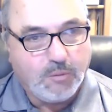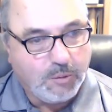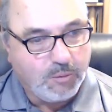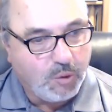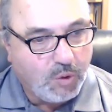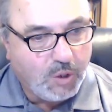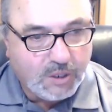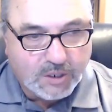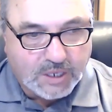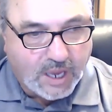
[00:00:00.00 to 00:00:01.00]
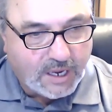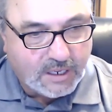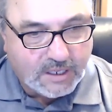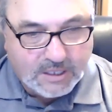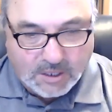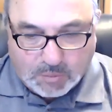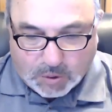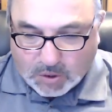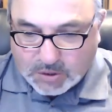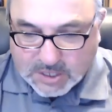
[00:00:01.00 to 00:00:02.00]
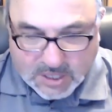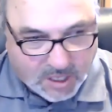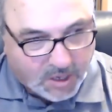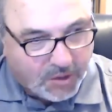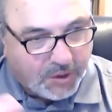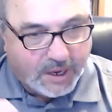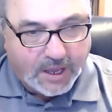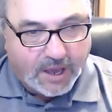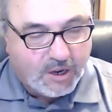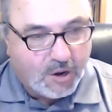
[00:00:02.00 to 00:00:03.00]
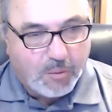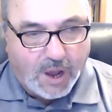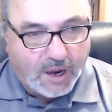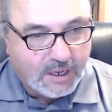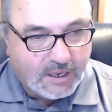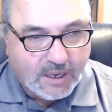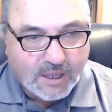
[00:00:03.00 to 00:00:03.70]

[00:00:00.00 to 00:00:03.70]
People will look at it. You'll pull this little thing out of your pocket.